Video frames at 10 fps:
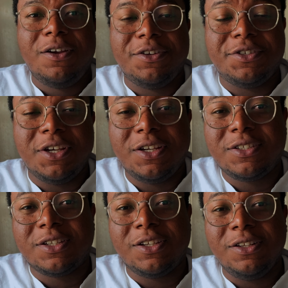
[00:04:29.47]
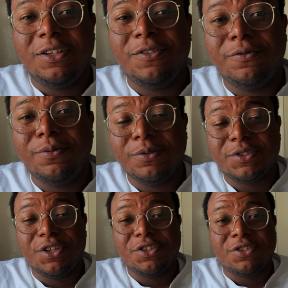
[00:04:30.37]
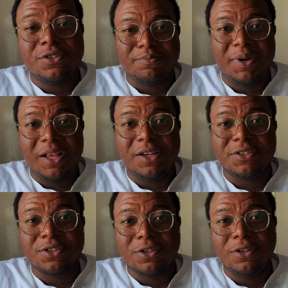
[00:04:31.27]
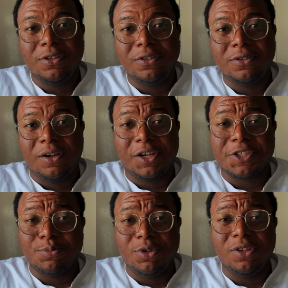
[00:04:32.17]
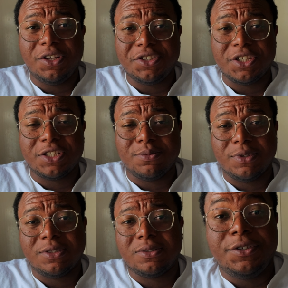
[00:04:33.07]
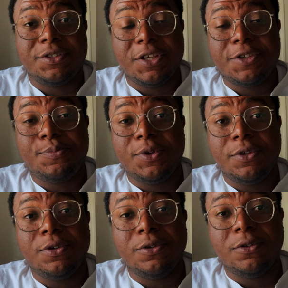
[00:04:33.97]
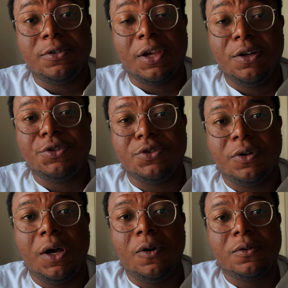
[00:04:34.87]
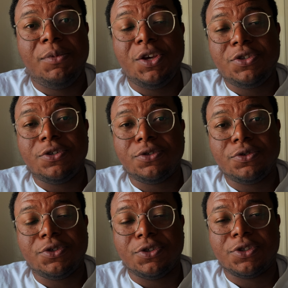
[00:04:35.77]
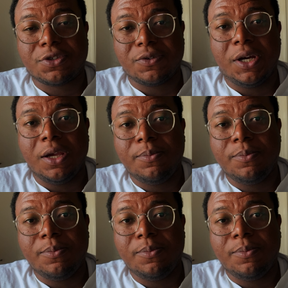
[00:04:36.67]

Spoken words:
Just clean footage, balance color, and a small adjustment. If this video helped you out, make sure to subscribe